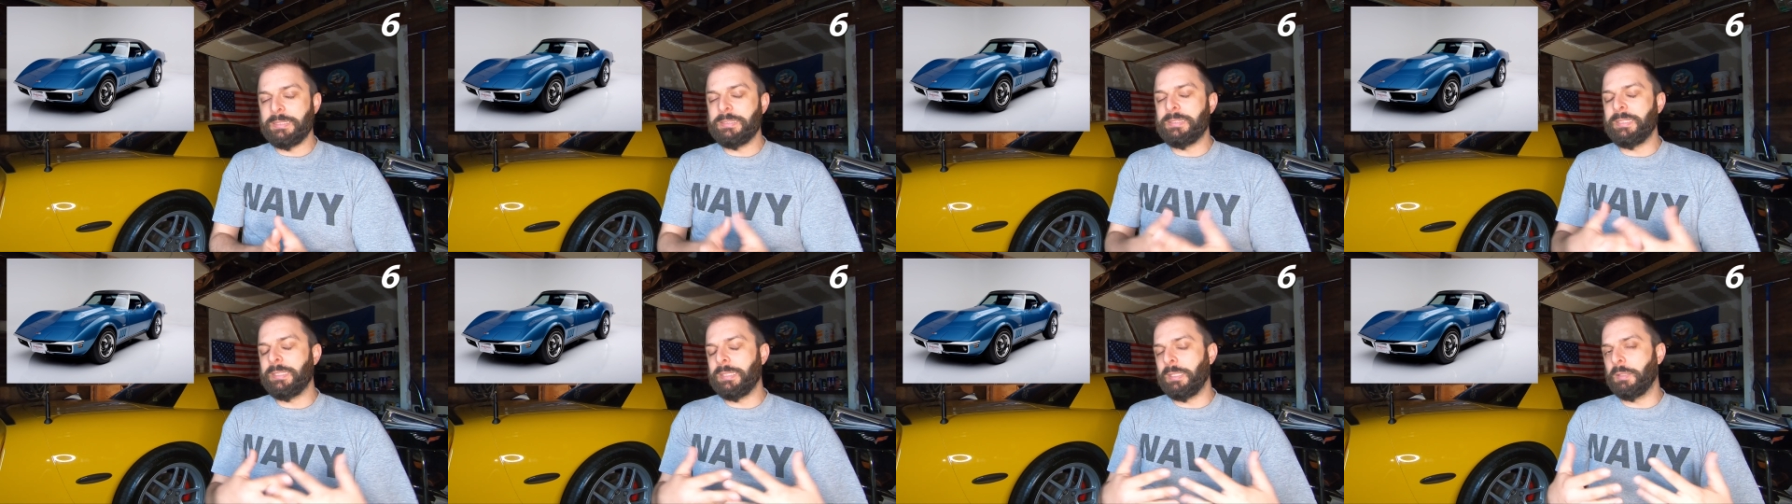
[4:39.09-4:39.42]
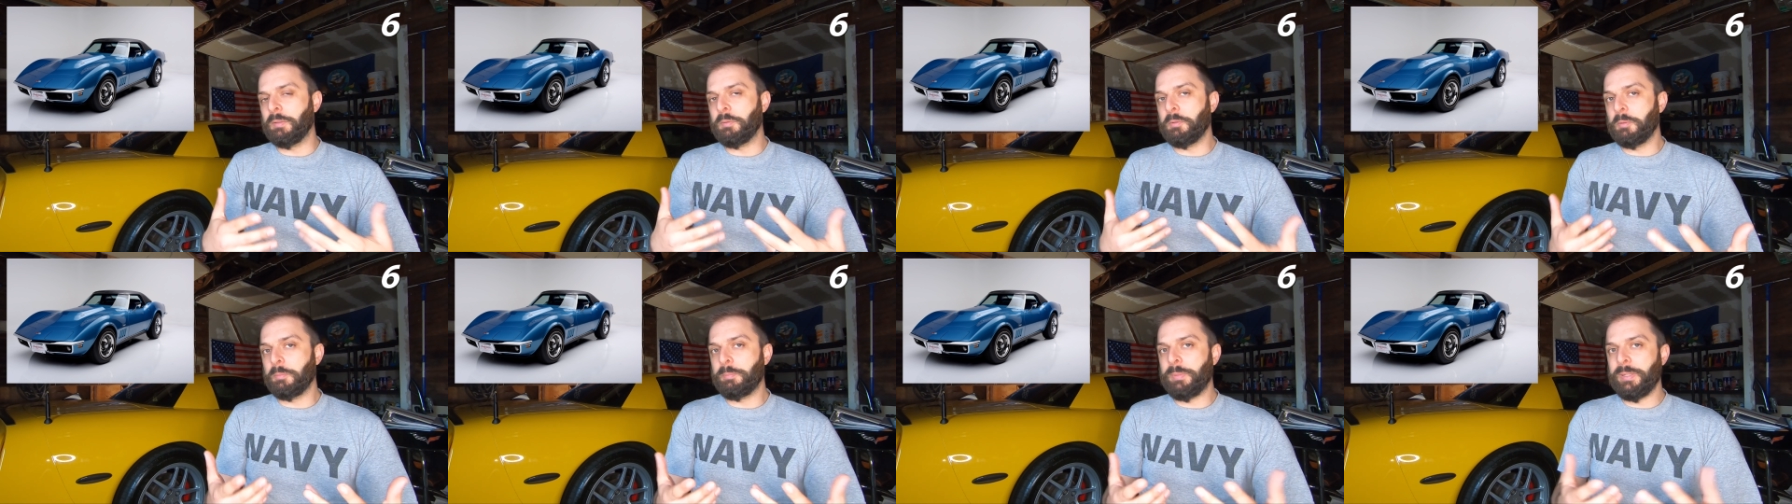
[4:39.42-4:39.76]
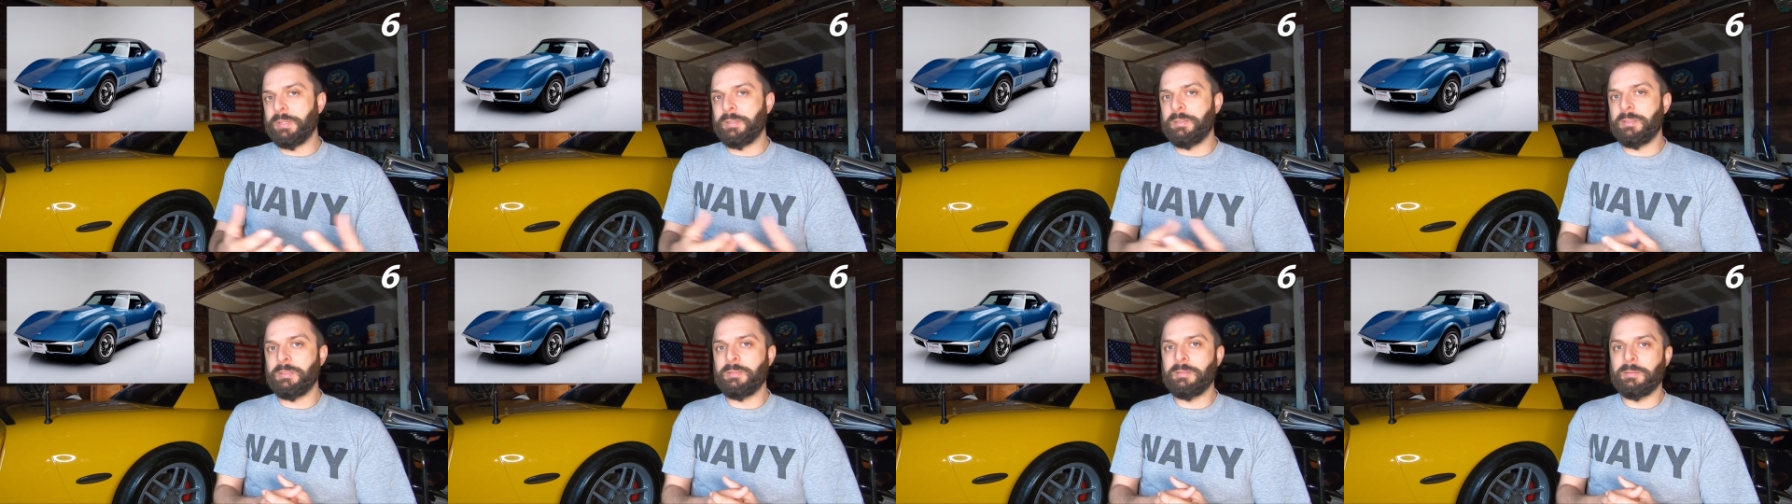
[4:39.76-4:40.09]
It did get a little
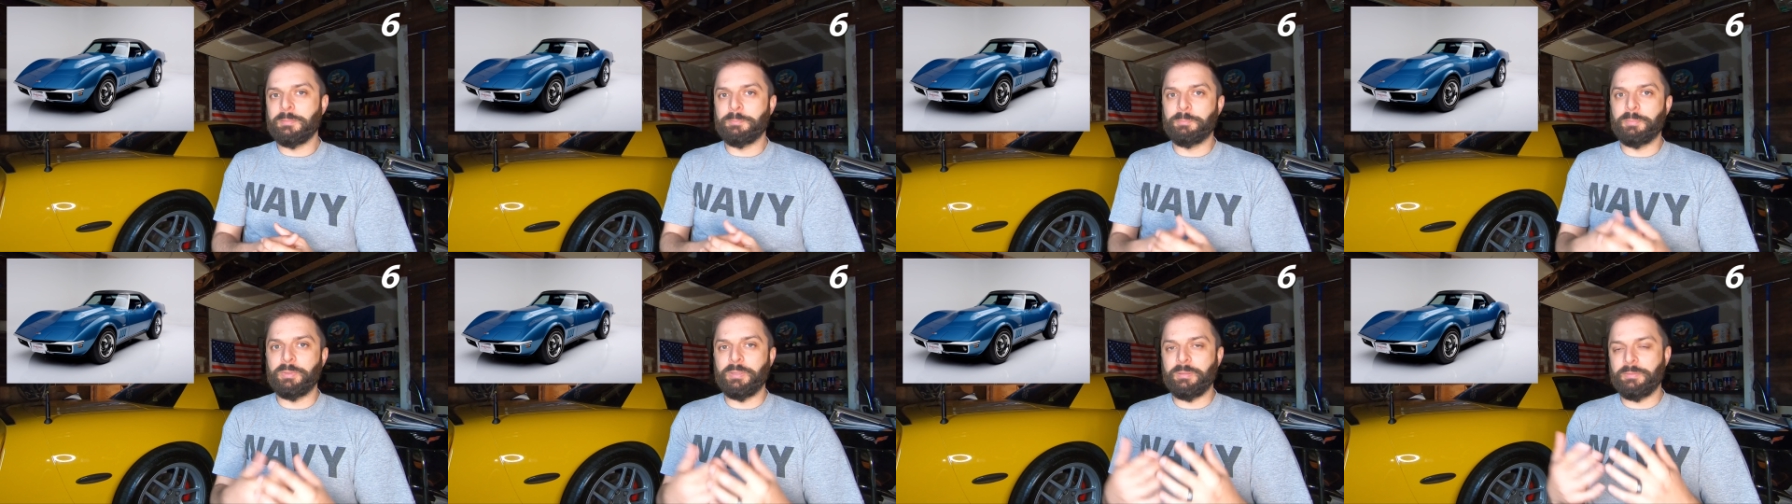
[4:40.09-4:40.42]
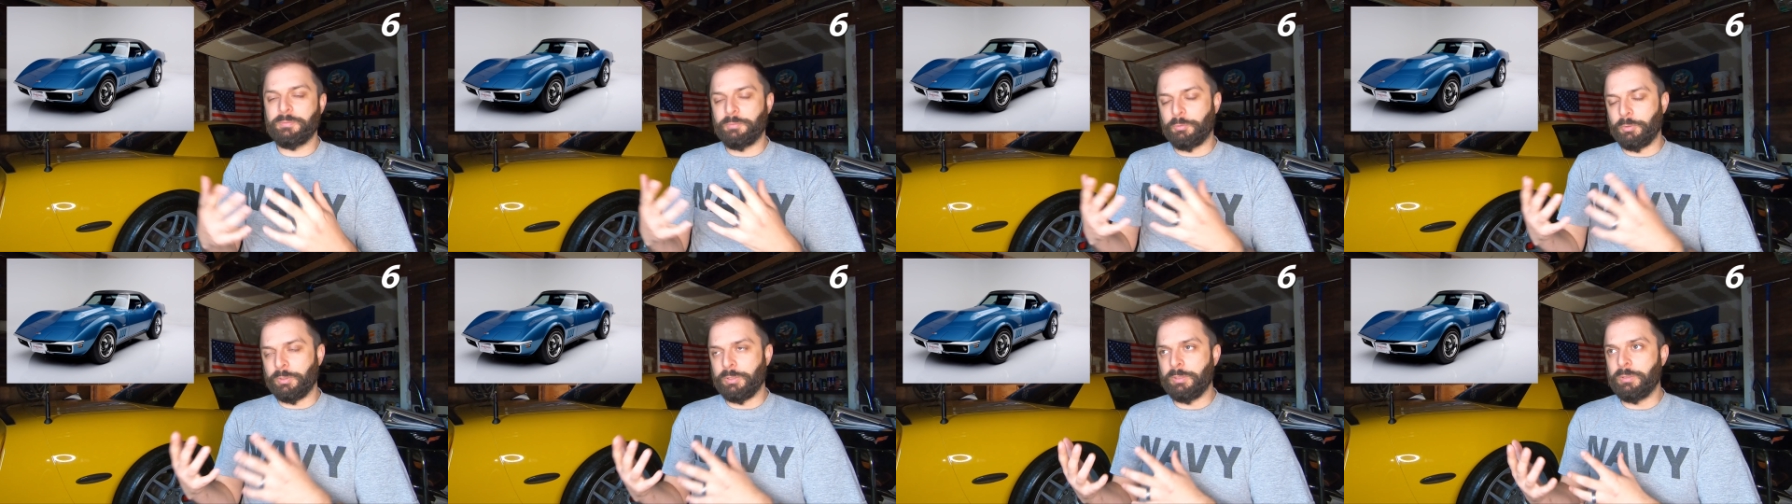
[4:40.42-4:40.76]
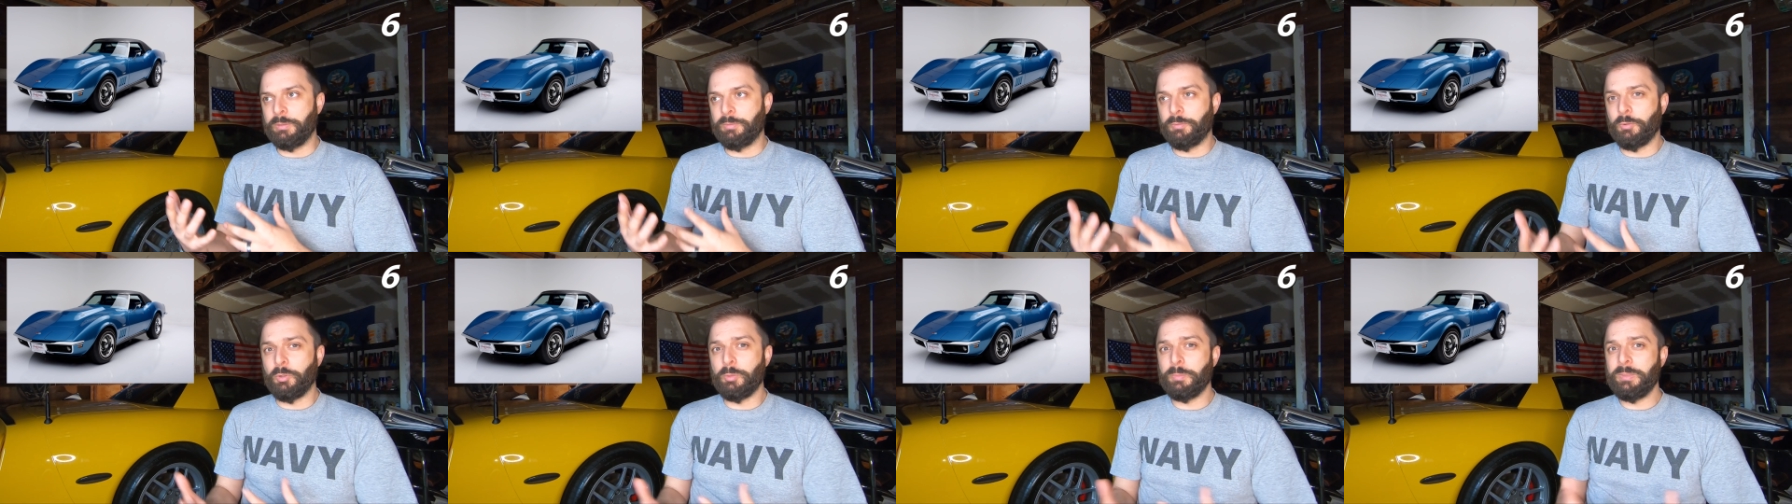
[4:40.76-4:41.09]
better, but for
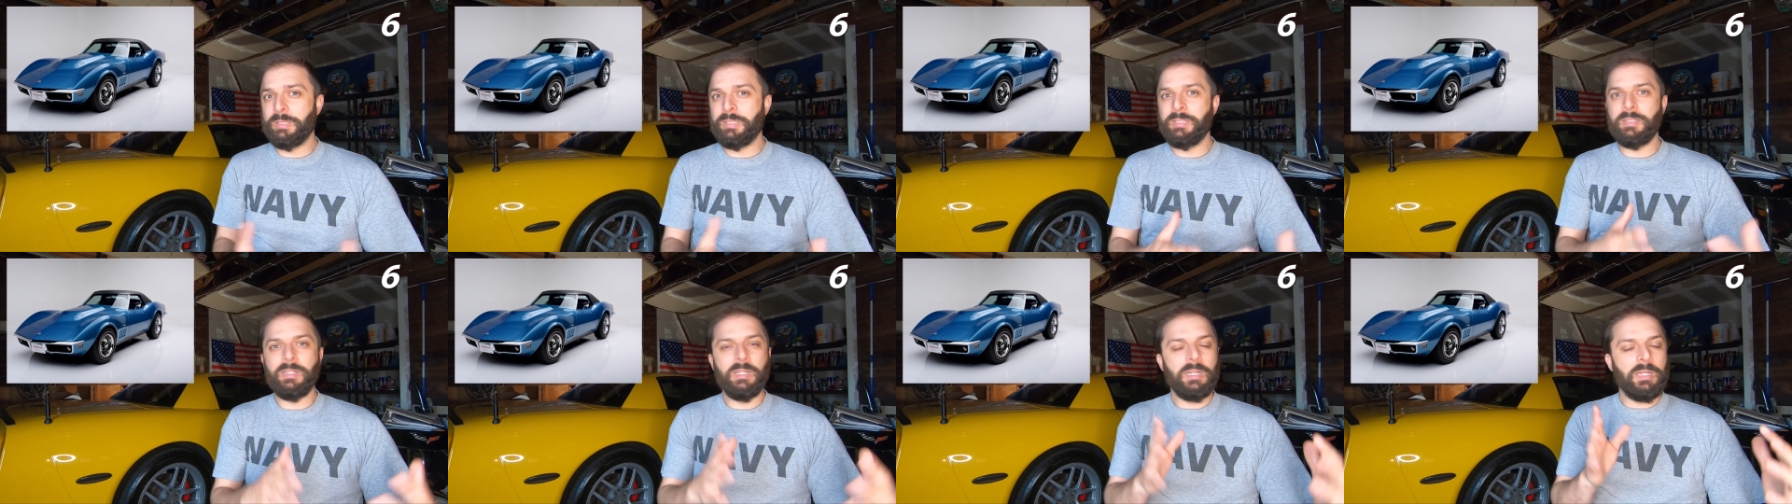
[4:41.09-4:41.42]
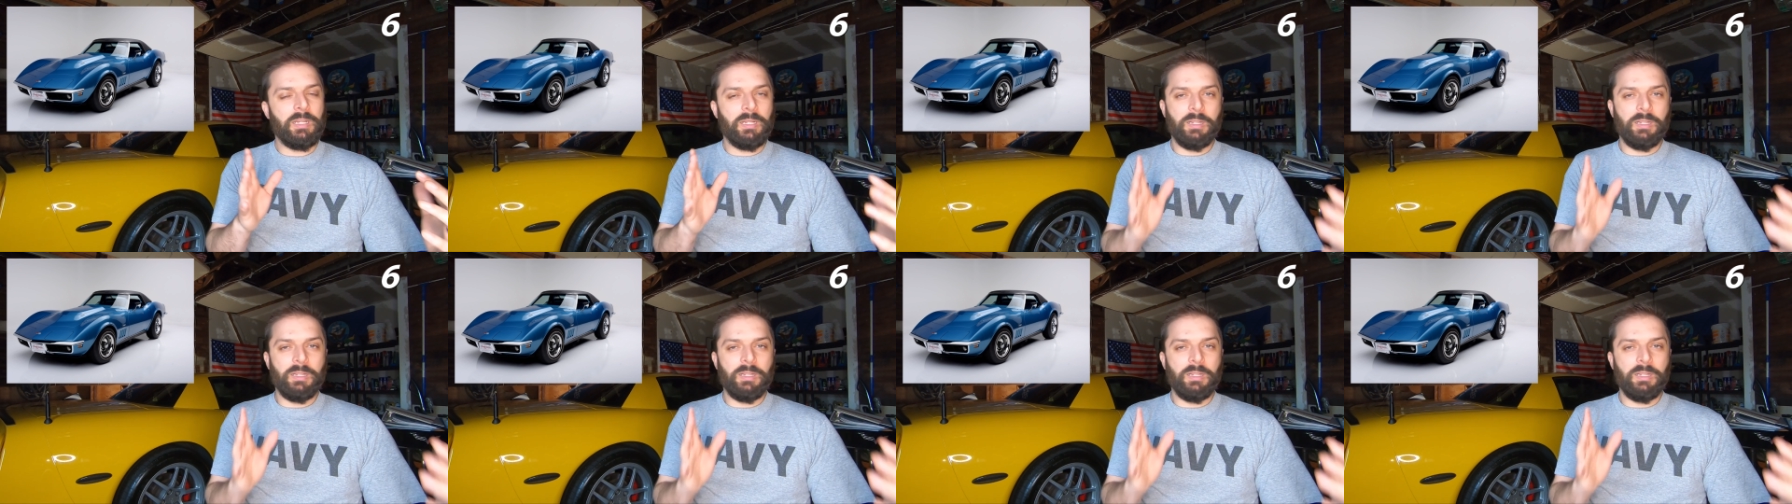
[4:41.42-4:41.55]
uniformity,